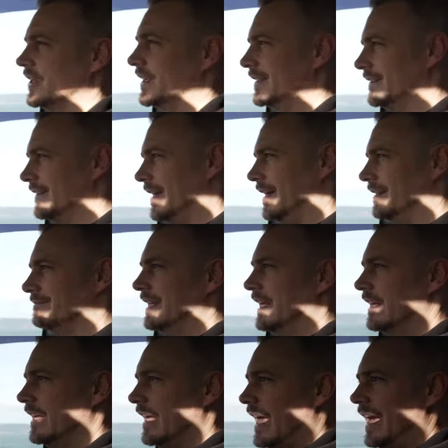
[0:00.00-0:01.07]
is that
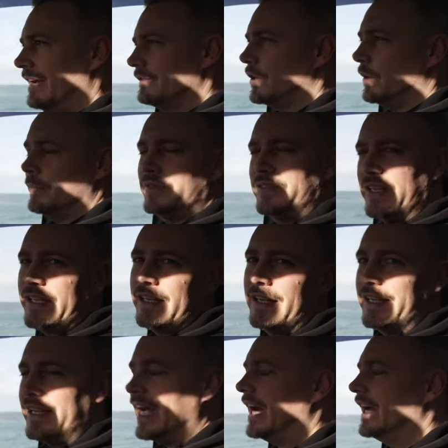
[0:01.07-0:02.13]
I haven't got
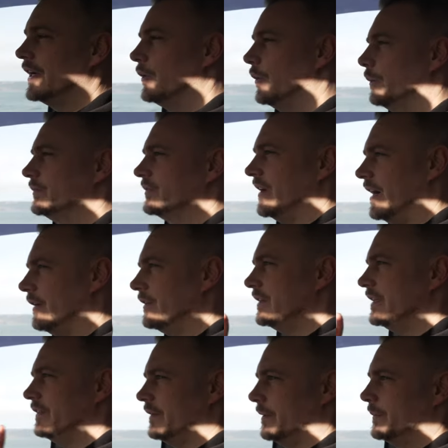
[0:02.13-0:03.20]
particularly high hopes for
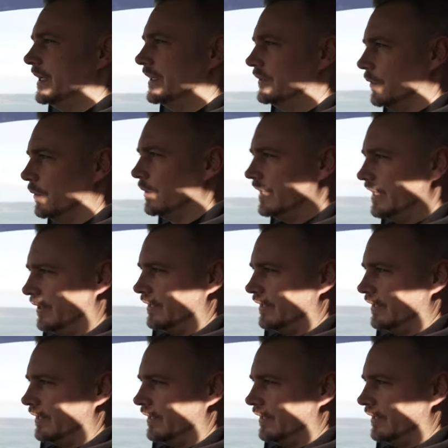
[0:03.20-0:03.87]
Arran, if I'm being totally